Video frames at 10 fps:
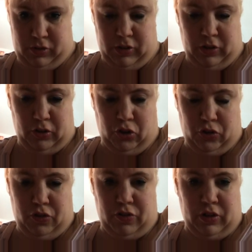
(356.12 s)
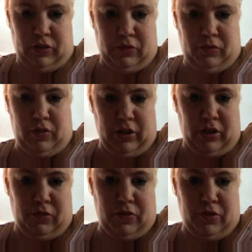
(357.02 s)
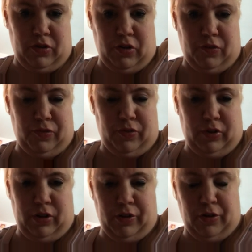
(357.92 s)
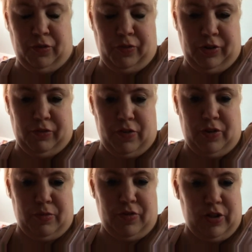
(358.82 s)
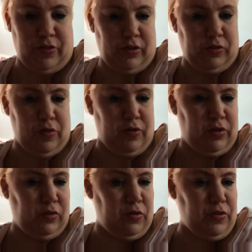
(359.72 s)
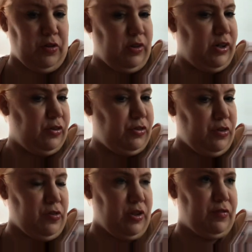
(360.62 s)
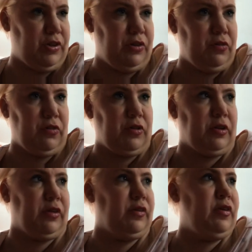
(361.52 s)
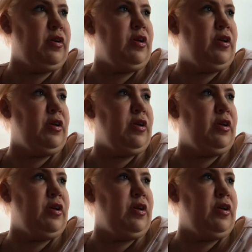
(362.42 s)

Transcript: in the lurch and hanging out with another friend of ours named Stacy, who lives in North Carolina. She used to live in New York, and